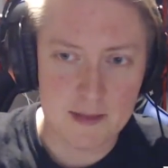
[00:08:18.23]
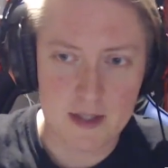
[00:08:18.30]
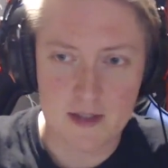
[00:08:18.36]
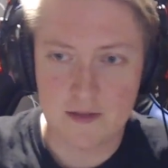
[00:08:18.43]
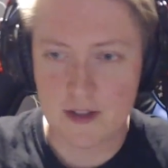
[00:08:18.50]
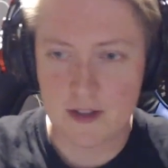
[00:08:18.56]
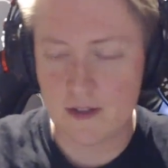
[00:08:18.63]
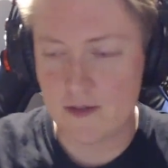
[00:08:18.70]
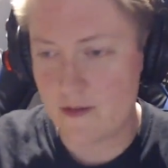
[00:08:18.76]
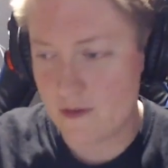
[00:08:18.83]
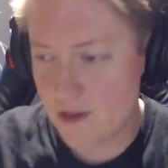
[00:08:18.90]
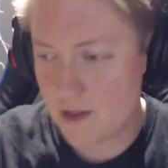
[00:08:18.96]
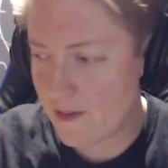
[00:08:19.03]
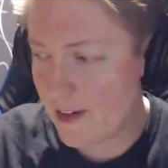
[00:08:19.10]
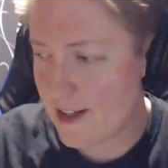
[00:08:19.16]
You've
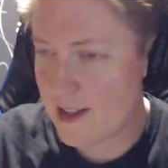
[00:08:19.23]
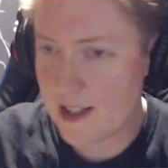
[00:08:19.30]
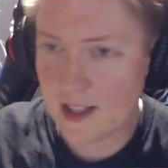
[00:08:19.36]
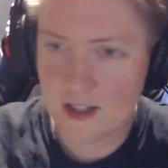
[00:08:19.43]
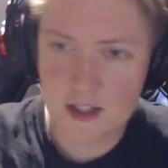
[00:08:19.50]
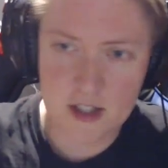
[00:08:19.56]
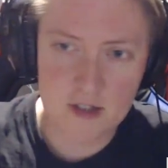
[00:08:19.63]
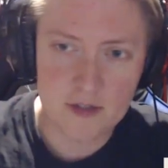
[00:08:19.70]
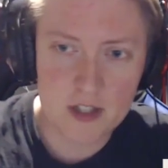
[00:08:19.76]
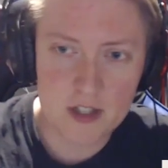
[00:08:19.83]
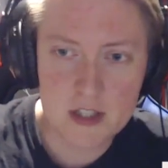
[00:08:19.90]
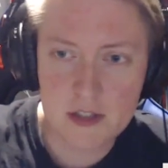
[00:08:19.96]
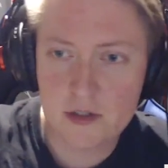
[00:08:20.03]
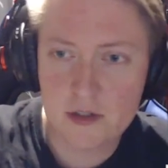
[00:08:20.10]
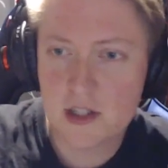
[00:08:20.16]
done various things. You've
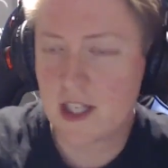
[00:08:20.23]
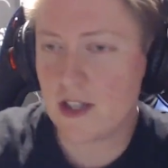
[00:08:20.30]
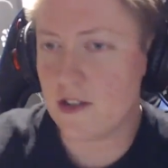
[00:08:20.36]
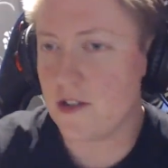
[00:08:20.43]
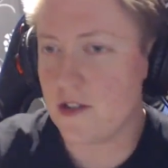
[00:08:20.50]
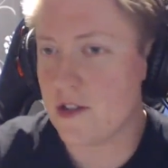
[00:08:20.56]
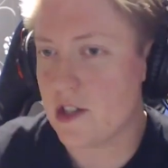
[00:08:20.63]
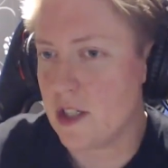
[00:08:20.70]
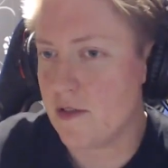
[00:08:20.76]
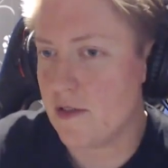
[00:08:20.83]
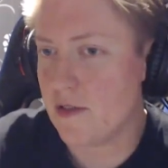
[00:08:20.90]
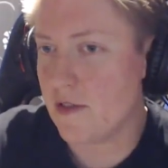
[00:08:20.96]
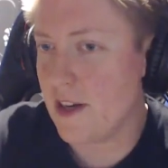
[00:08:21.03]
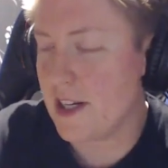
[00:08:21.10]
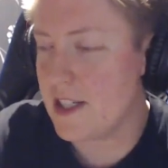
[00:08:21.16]
learned new skills. You've
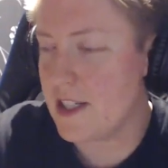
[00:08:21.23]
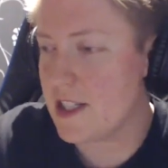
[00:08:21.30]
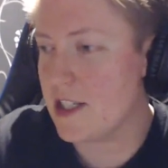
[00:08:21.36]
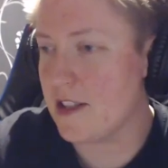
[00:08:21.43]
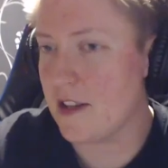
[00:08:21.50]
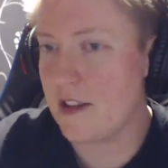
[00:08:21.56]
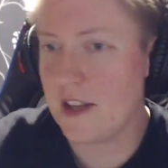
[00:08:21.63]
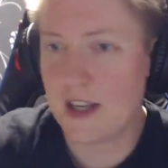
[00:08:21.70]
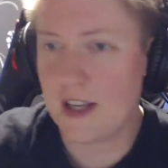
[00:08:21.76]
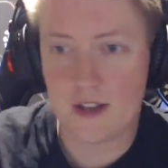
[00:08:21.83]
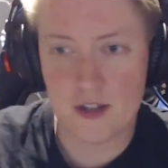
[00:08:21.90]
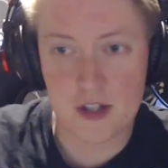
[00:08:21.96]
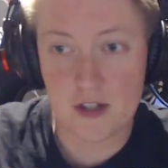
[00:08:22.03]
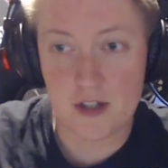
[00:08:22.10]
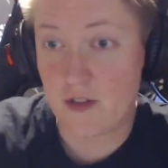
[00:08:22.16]
refined certain
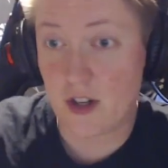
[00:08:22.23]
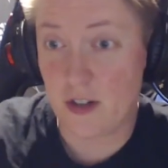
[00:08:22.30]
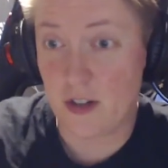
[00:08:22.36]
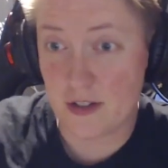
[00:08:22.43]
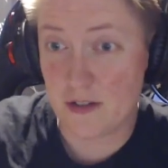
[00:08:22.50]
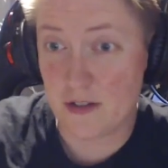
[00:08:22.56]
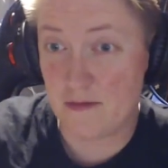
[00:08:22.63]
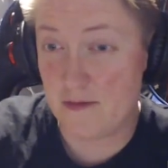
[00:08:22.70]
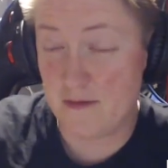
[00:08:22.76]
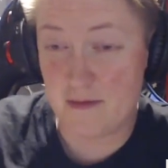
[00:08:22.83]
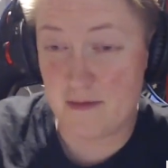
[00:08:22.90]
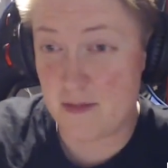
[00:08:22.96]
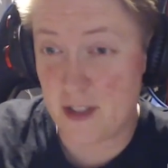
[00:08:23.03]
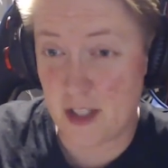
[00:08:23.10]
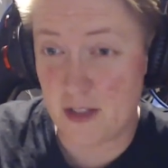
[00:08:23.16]
things. You've gone and
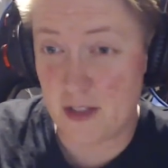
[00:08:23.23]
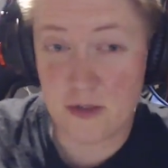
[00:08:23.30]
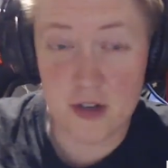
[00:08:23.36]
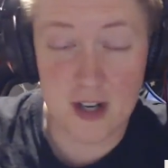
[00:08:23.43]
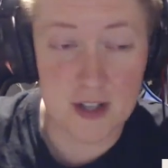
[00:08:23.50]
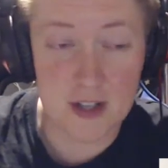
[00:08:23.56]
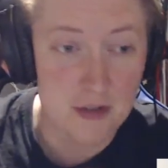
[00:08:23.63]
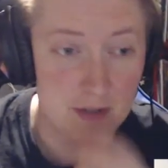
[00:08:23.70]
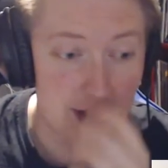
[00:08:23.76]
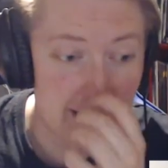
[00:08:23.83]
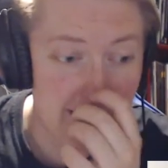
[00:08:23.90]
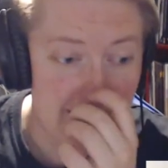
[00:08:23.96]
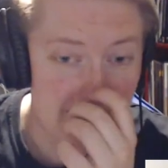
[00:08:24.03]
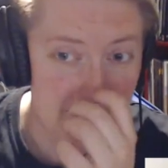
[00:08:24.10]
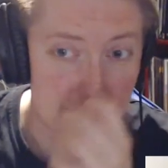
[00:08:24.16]
tried to
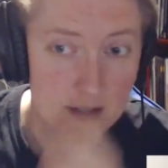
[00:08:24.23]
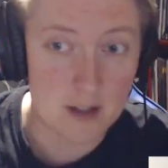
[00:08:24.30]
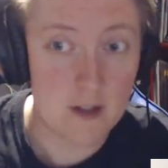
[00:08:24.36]
relax.